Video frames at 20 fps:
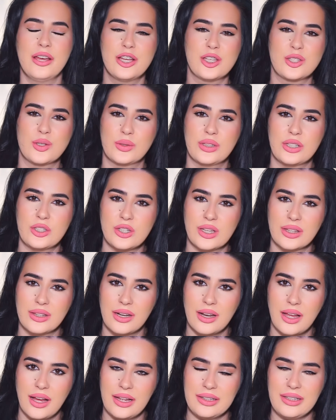So the
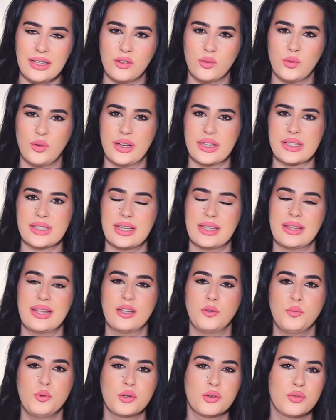gentle honeyed facet,
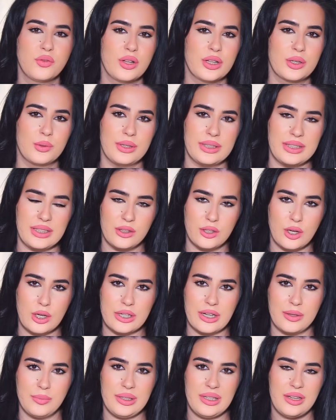that beautiful grated
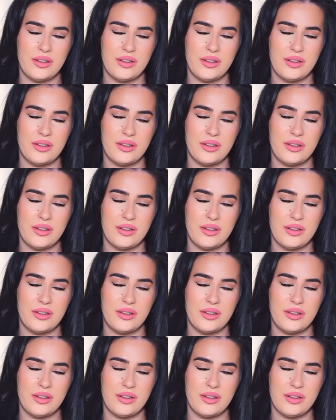tonka bean